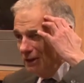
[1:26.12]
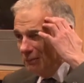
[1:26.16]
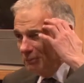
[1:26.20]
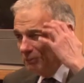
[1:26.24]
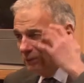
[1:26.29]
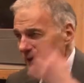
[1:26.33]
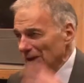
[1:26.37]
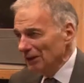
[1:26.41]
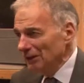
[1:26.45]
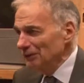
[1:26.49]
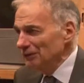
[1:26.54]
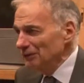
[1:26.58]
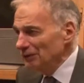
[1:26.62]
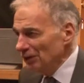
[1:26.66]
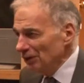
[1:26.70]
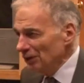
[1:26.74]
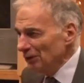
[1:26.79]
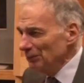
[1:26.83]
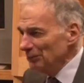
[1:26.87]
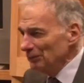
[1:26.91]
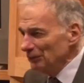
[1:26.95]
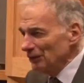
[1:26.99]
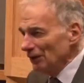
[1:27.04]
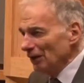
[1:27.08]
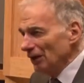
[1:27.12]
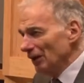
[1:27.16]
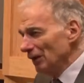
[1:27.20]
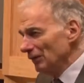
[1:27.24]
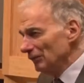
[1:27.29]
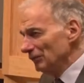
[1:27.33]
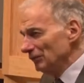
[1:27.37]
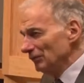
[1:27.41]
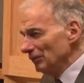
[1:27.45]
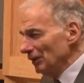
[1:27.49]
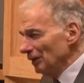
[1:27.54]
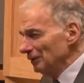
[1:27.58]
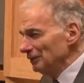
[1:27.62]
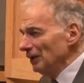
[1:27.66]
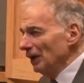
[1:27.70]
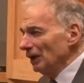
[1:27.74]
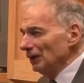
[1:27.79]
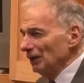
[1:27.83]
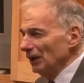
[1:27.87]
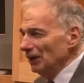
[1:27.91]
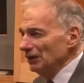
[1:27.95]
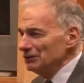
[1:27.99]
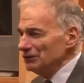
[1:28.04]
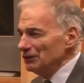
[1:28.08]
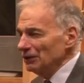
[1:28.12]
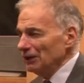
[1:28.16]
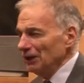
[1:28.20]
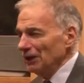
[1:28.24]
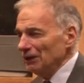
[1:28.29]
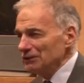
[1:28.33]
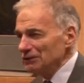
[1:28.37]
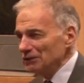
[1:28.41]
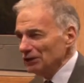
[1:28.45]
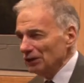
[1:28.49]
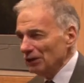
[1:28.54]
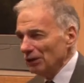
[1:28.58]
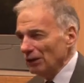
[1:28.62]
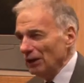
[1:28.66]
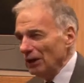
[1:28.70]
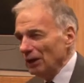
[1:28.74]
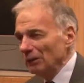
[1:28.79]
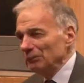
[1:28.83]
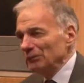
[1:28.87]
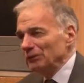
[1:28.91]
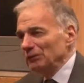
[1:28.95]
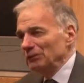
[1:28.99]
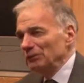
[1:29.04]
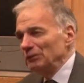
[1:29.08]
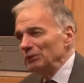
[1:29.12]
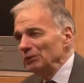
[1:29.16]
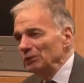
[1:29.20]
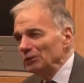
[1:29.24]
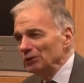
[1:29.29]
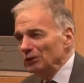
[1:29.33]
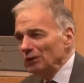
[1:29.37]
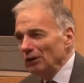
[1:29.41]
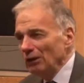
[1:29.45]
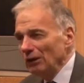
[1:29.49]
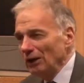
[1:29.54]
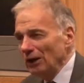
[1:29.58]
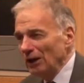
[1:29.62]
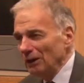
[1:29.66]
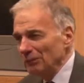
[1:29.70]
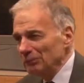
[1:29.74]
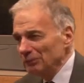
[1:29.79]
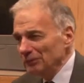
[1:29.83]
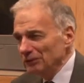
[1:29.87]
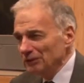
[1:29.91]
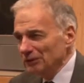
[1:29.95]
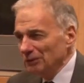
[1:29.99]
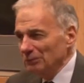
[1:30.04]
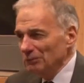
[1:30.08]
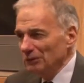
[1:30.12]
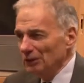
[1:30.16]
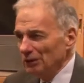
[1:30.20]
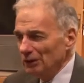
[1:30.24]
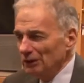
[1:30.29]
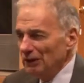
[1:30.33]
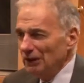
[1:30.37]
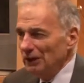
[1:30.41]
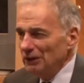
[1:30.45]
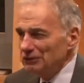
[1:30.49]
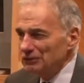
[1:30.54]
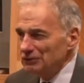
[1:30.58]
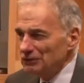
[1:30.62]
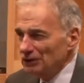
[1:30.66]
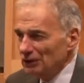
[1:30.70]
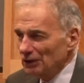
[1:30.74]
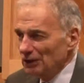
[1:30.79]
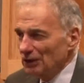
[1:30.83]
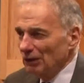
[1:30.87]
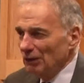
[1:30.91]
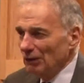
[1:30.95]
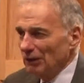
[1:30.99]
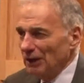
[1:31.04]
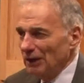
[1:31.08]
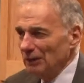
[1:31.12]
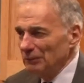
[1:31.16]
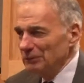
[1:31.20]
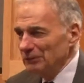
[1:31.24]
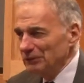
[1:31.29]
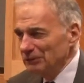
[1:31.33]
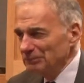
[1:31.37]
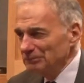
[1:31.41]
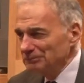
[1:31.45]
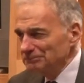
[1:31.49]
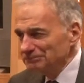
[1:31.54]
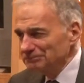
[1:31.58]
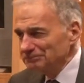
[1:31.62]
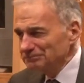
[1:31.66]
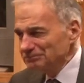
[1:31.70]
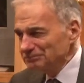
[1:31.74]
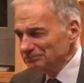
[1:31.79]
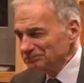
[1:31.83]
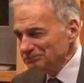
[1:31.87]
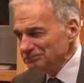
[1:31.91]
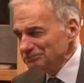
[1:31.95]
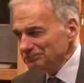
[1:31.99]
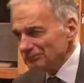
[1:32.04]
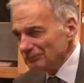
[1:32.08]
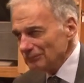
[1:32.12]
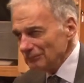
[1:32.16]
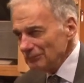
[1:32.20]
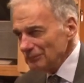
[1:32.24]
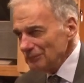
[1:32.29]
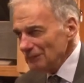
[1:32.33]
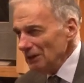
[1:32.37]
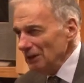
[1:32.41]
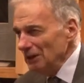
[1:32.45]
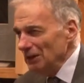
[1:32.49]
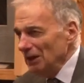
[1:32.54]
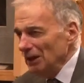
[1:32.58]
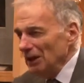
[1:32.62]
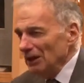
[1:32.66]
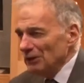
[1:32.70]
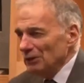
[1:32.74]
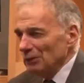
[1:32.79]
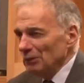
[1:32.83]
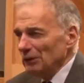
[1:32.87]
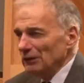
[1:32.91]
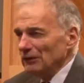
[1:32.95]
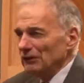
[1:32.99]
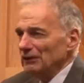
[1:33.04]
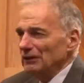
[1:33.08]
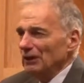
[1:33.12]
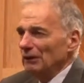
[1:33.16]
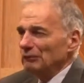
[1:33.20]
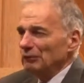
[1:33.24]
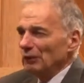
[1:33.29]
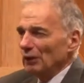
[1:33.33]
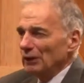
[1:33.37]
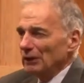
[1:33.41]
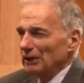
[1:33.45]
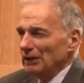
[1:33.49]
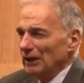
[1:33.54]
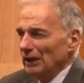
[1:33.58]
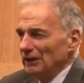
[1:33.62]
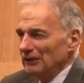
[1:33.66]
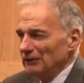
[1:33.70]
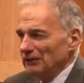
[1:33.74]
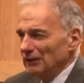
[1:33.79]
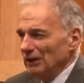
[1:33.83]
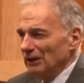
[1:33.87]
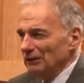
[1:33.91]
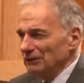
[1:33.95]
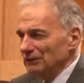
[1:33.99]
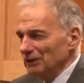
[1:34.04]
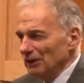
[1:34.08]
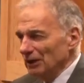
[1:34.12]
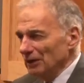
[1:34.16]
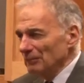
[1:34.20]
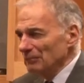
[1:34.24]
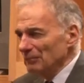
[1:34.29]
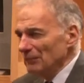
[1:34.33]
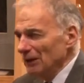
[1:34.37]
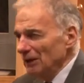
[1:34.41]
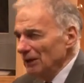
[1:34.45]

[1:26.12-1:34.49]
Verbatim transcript: But in terms of adult education co-ops, food co-ops, communication co-ops, there was enough organizing out there.